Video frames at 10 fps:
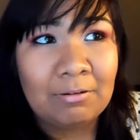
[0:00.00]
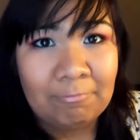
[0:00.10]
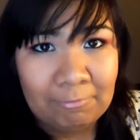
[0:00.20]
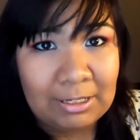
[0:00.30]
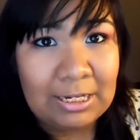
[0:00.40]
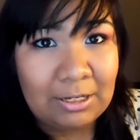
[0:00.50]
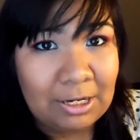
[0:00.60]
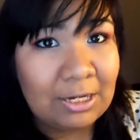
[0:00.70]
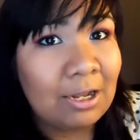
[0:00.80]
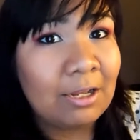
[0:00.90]
really
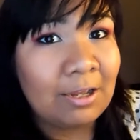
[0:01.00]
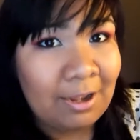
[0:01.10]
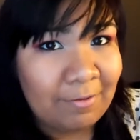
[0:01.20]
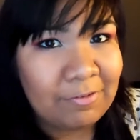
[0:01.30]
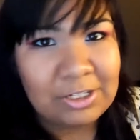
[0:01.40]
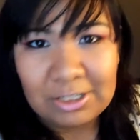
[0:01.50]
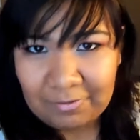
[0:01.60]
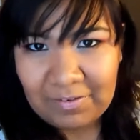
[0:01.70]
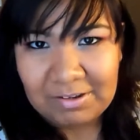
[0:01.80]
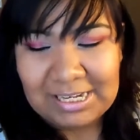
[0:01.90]
good coverage
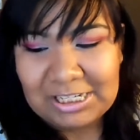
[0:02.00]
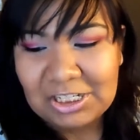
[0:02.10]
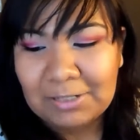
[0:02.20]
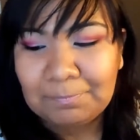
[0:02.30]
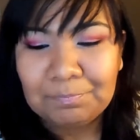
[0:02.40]
foundation.